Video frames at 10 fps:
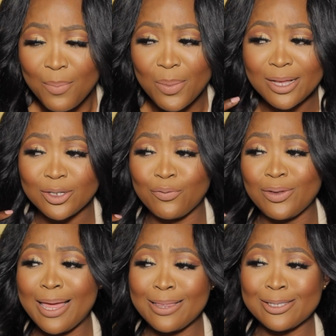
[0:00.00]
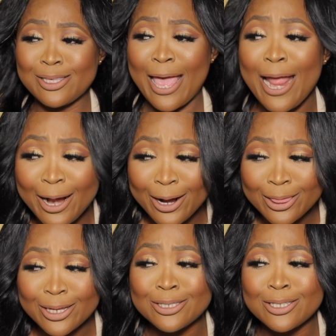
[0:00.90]
but I just feel like this hair
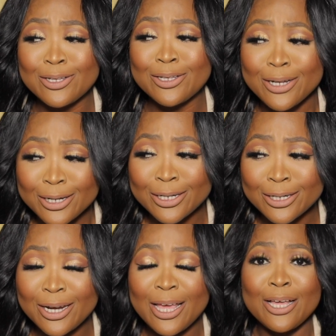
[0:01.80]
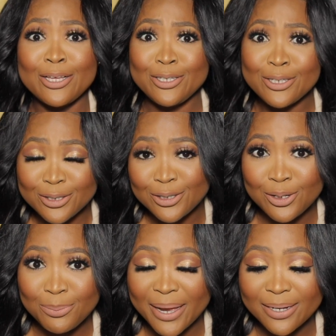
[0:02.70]
looks so good, you should
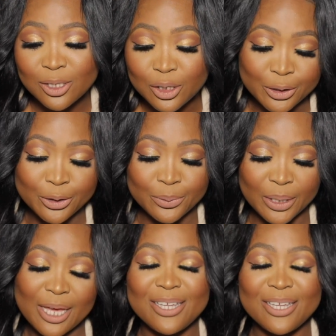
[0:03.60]
know about it too.